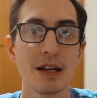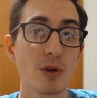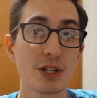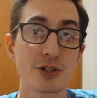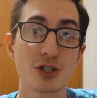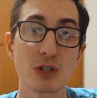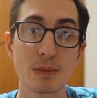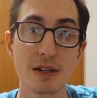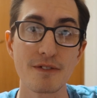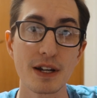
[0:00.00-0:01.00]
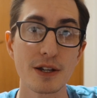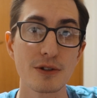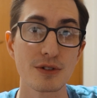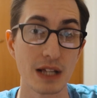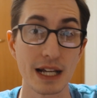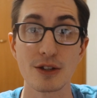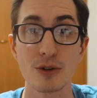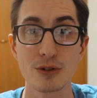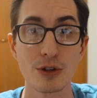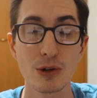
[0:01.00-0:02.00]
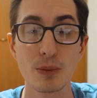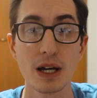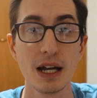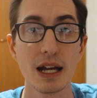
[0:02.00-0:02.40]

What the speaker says: When you're streaming videos like YouTube,